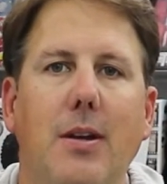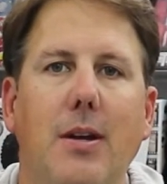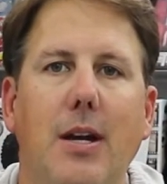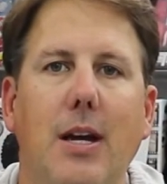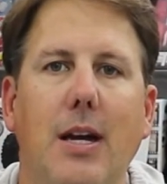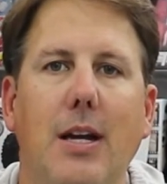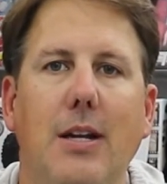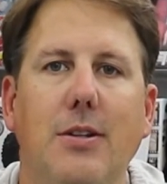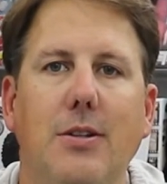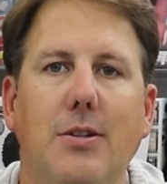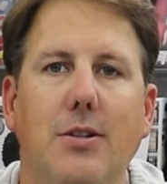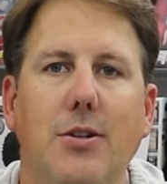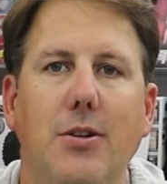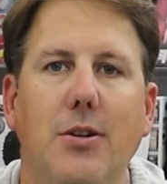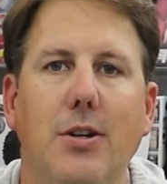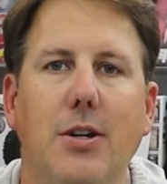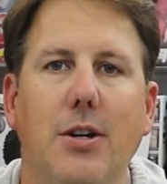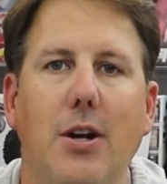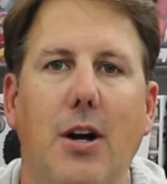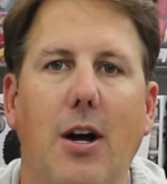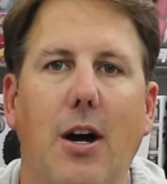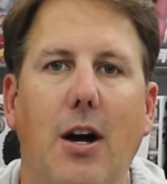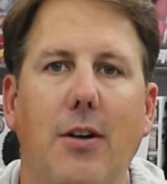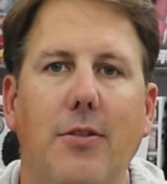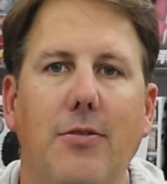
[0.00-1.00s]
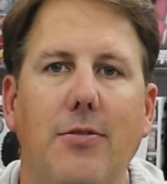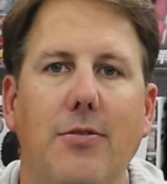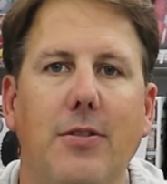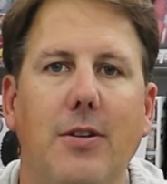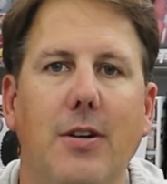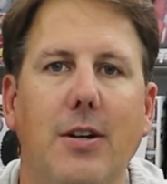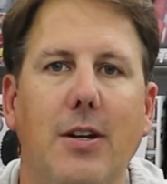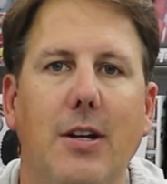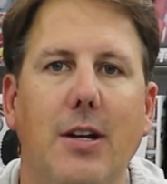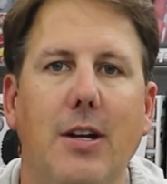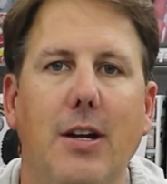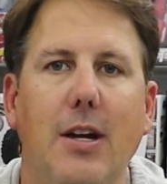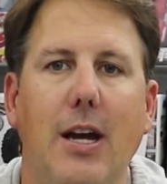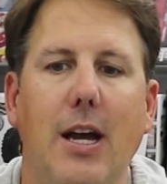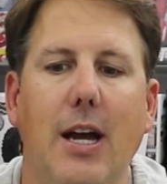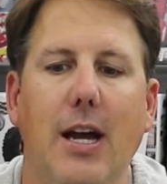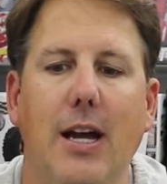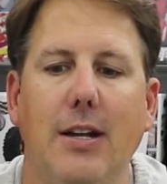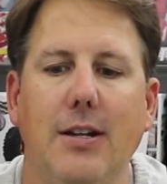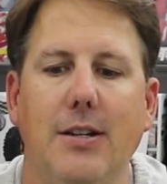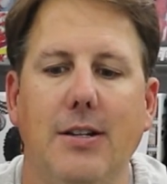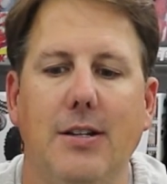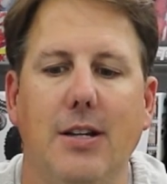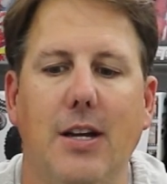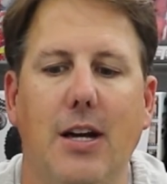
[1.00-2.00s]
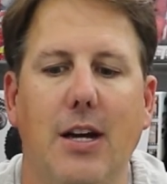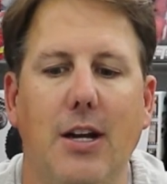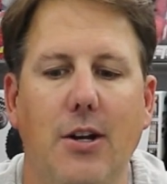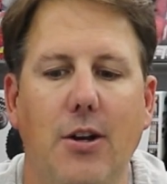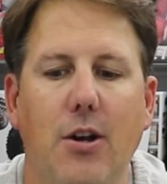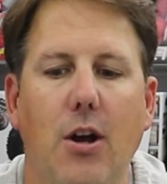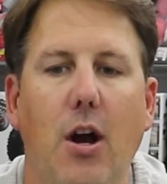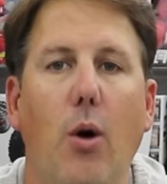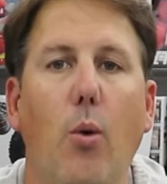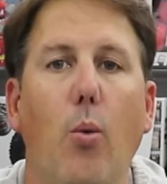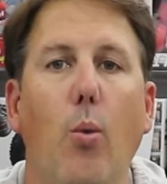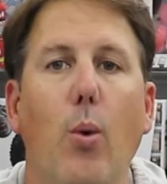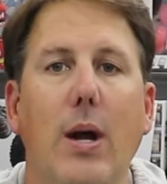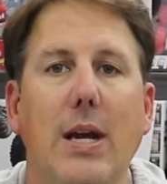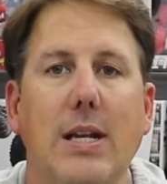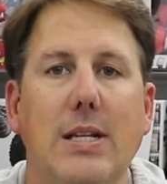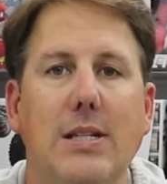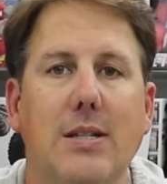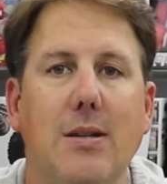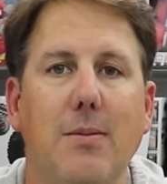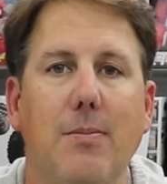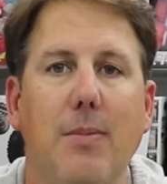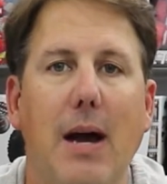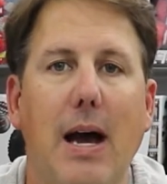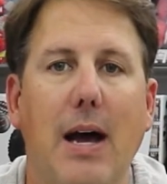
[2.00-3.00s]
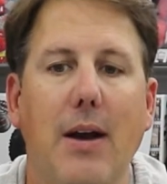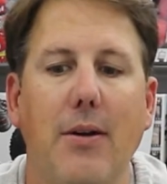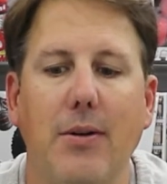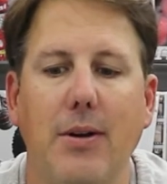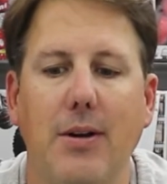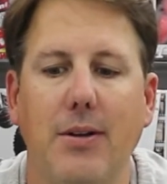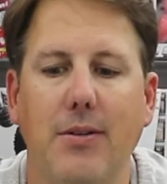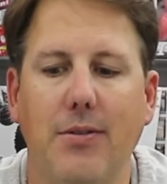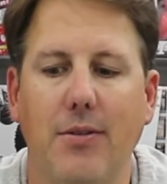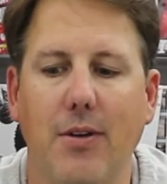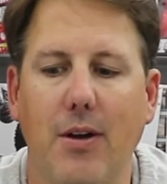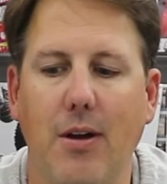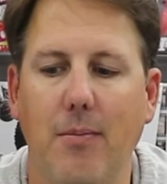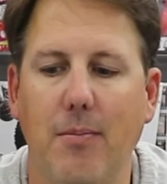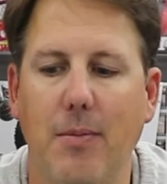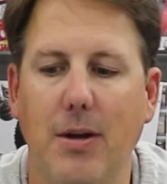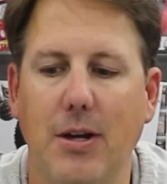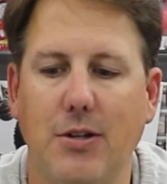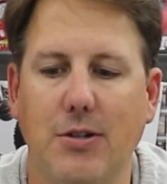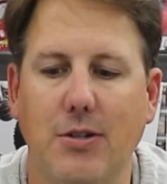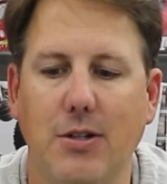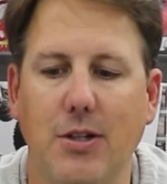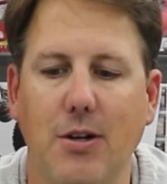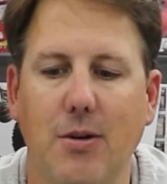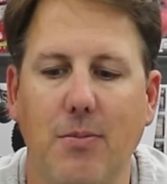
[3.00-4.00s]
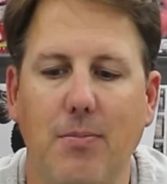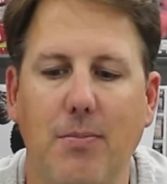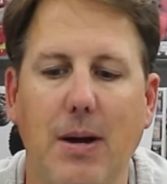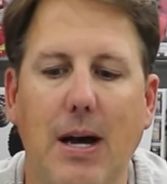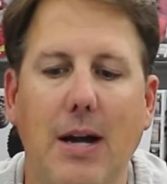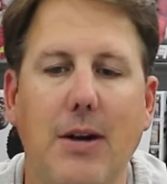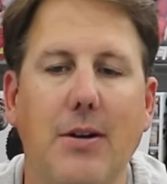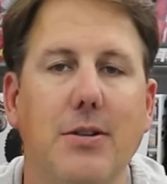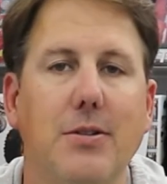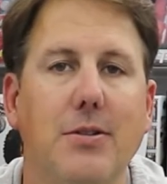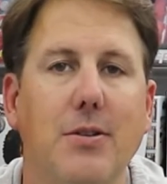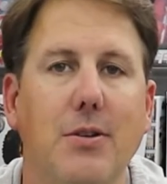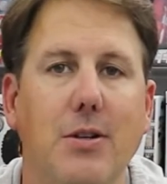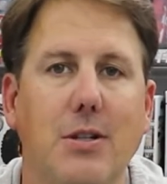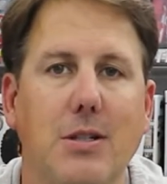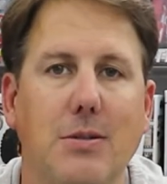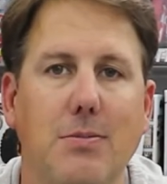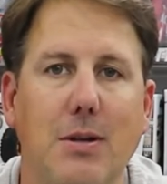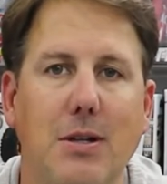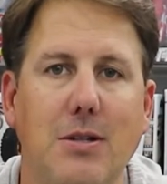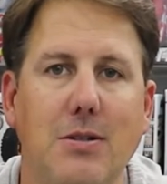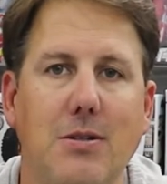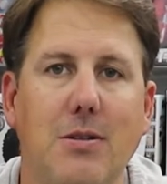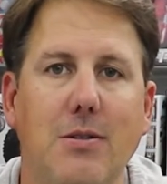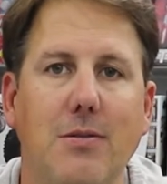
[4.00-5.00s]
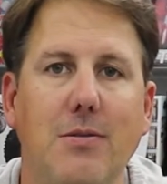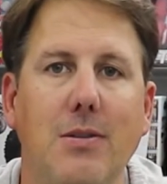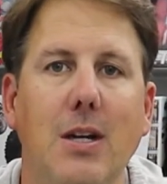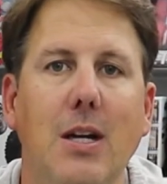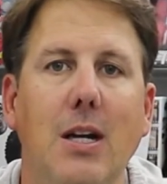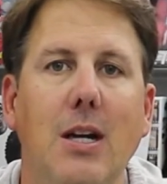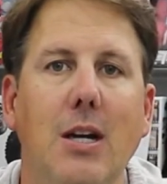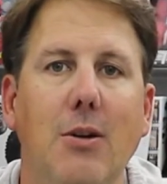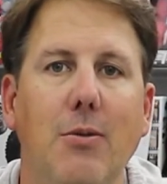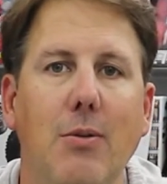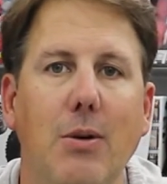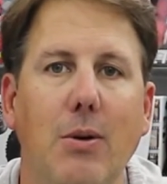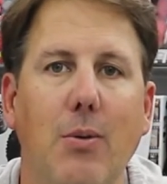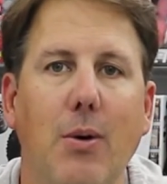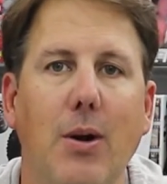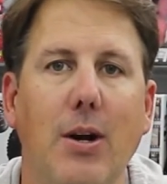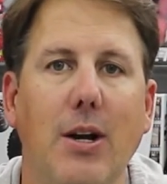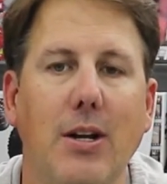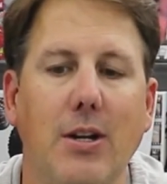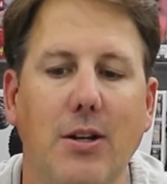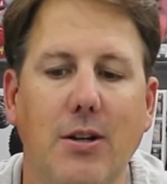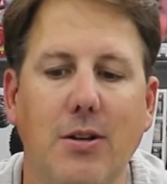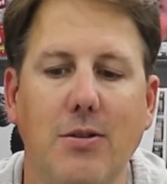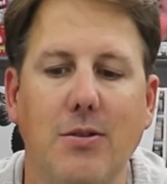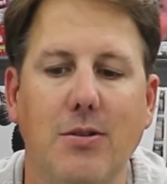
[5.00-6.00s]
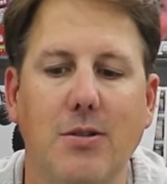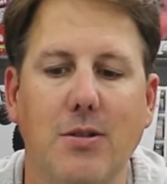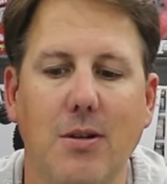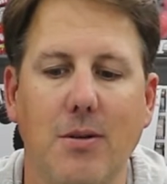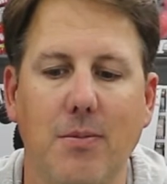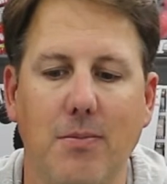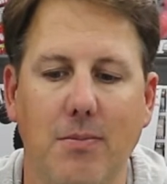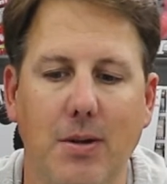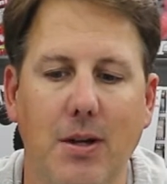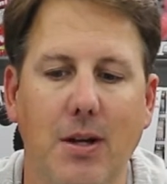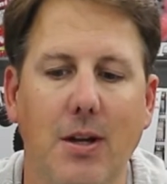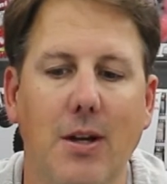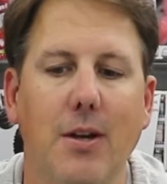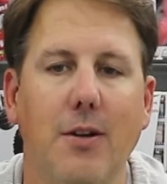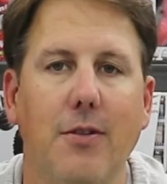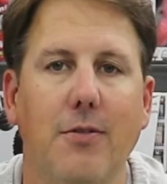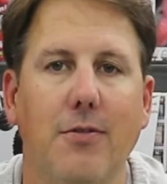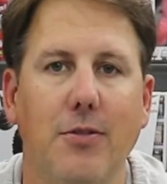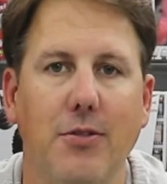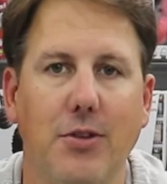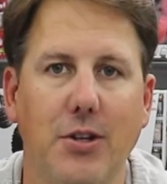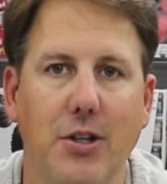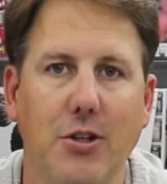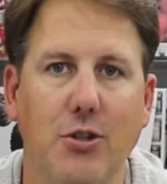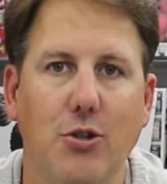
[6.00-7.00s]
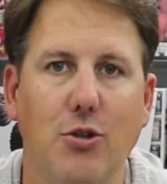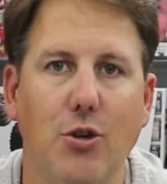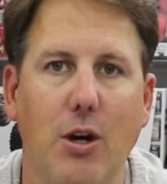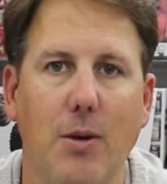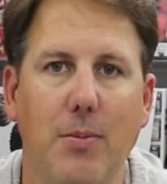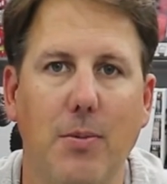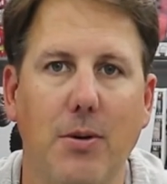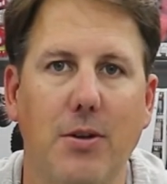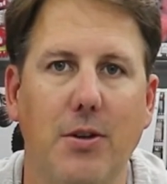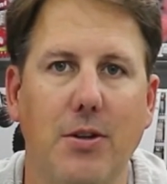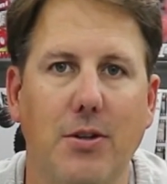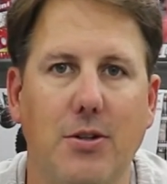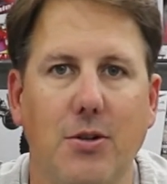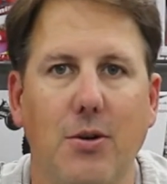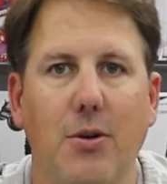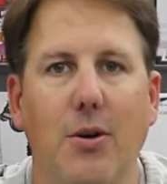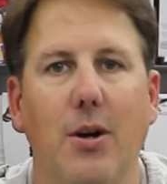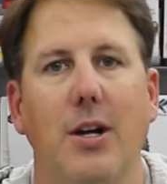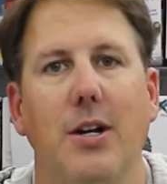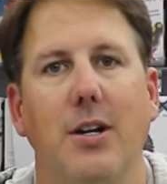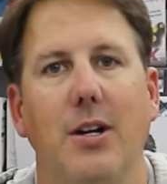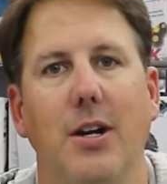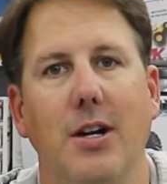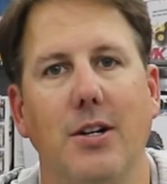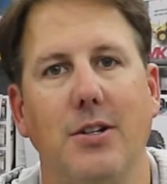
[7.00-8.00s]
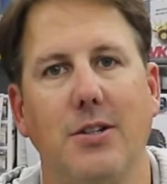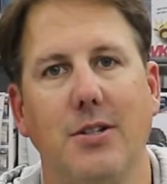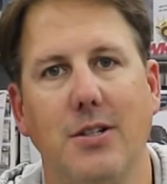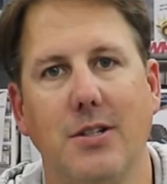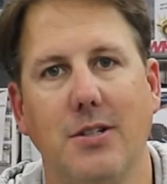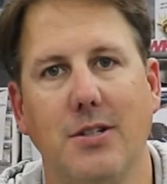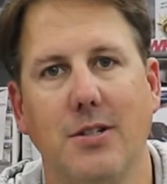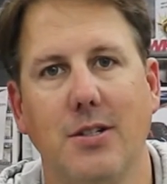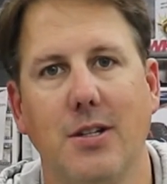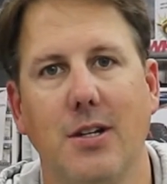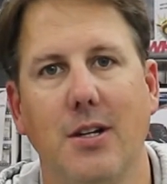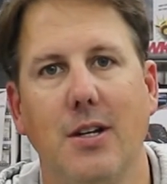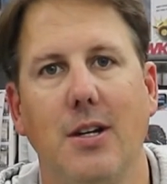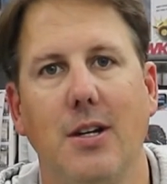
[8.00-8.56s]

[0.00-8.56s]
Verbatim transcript: and turn it off and uh, not waste the batteries. Uh, make sure, you know, batteries are expensive. We want to use them for the enjoyment of the toy, not just